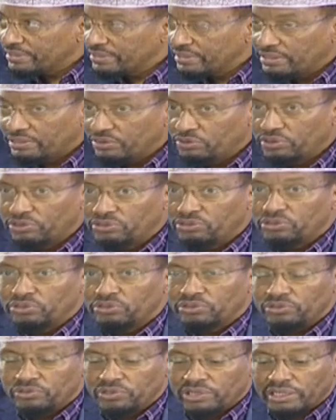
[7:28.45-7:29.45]
You're
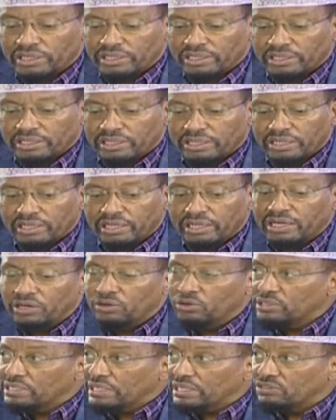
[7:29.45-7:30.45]
introducing
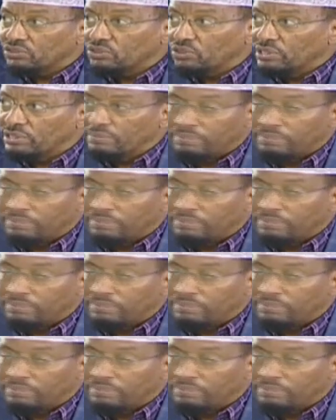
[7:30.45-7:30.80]
eco tax on the